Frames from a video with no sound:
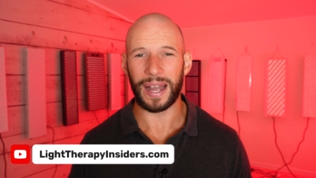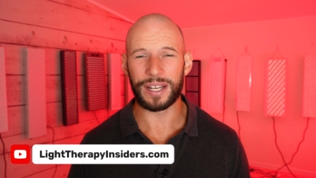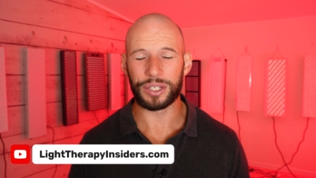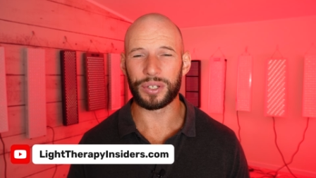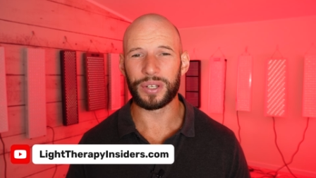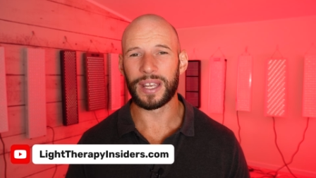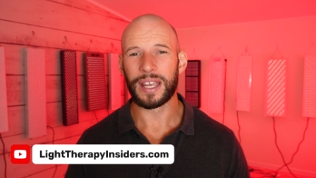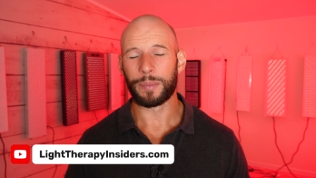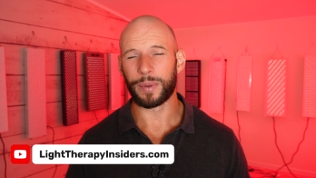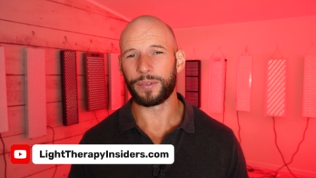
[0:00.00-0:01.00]
are new.
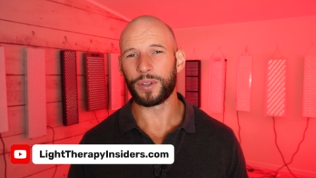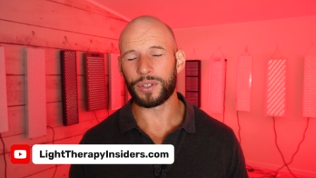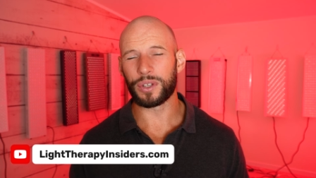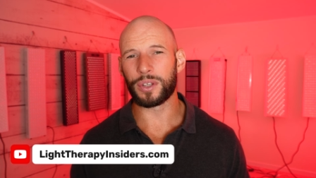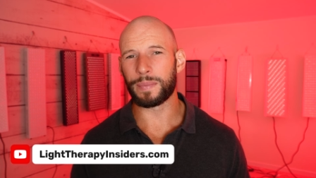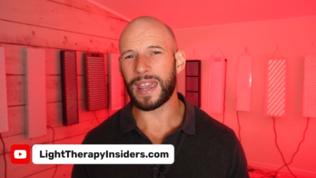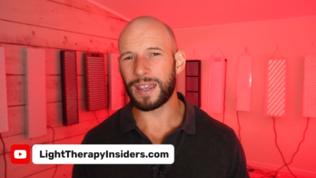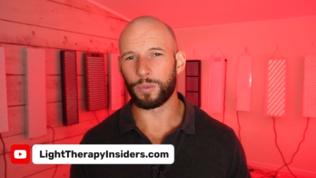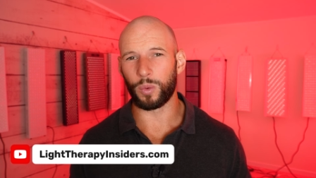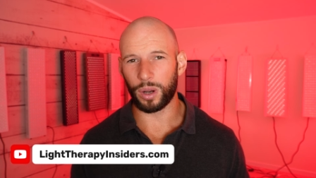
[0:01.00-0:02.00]
But if you're new, you may
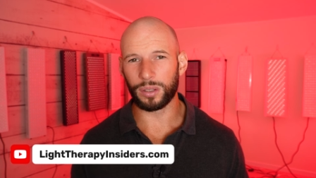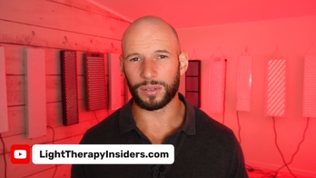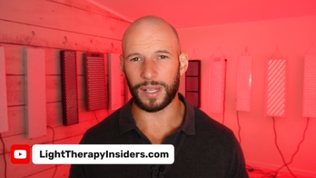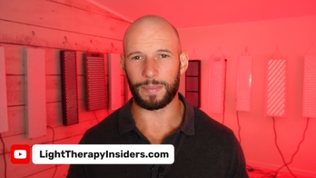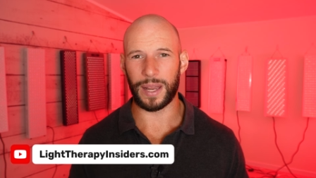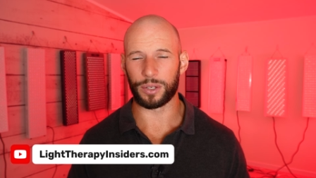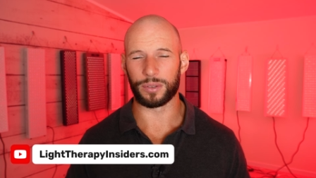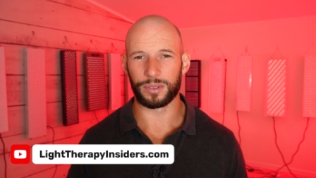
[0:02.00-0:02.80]
want a manual.